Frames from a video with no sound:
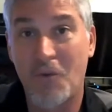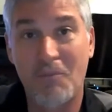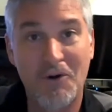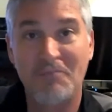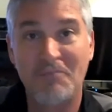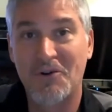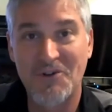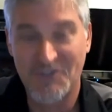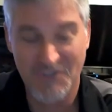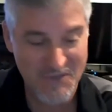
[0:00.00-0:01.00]

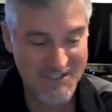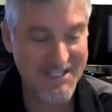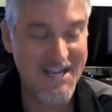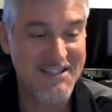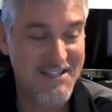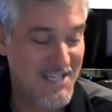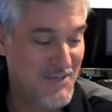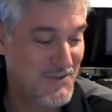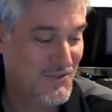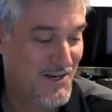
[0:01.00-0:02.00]
murder-suicide thing he
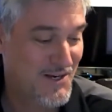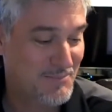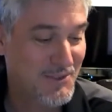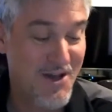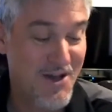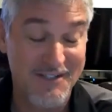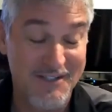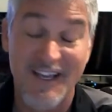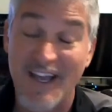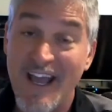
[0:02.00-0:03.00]
was trying to pull on us.